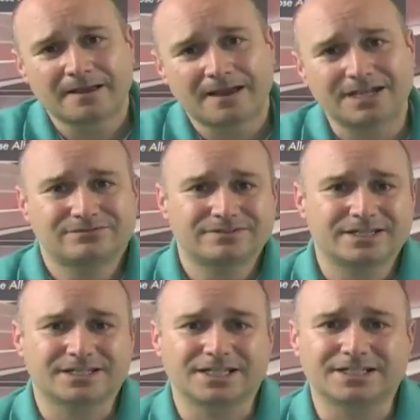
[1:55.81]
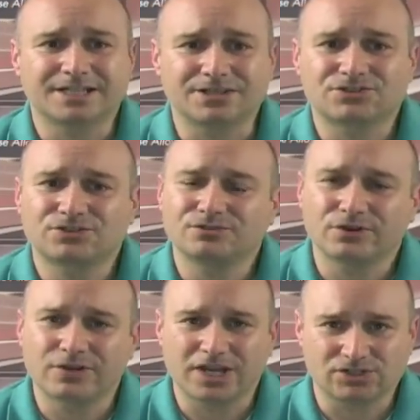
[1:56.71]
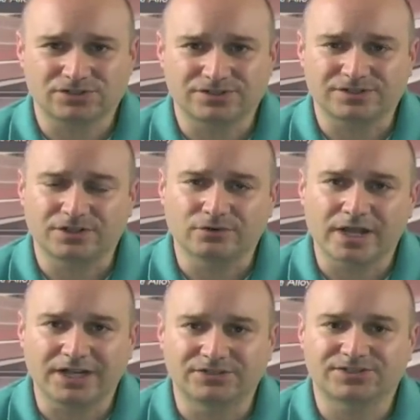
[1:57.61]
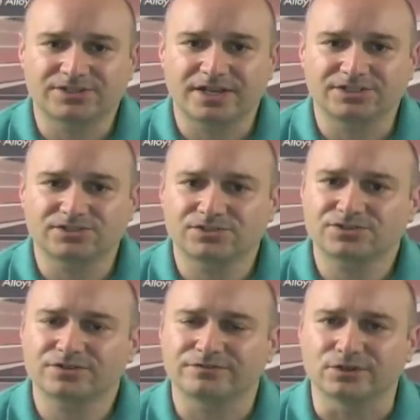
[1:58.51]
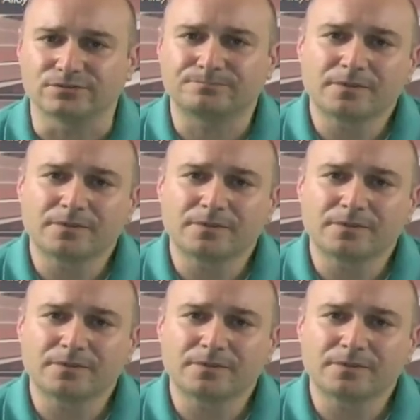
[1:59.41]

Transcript: Ed Fagan Inc. has two locations in the United States to serve you.